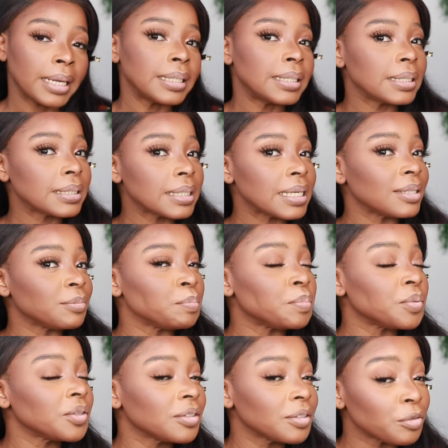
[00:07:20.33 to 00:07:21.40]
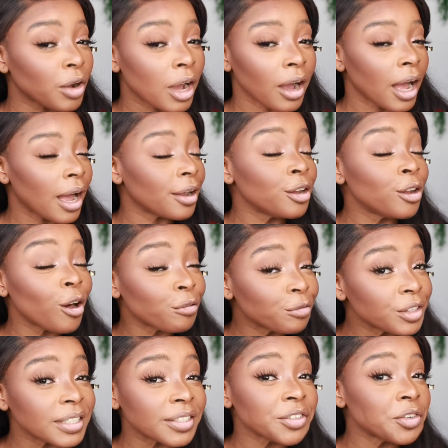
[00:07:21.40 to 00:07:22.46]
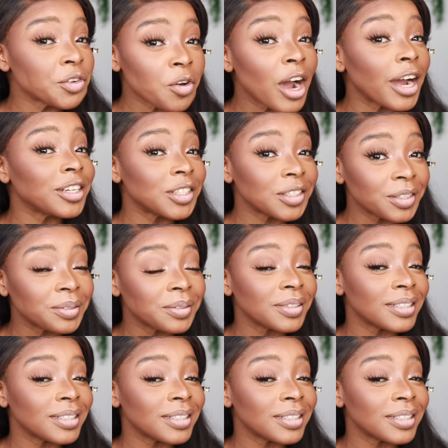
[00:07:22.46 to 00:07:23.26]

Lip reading: This is beautiful. I love this, you know I do.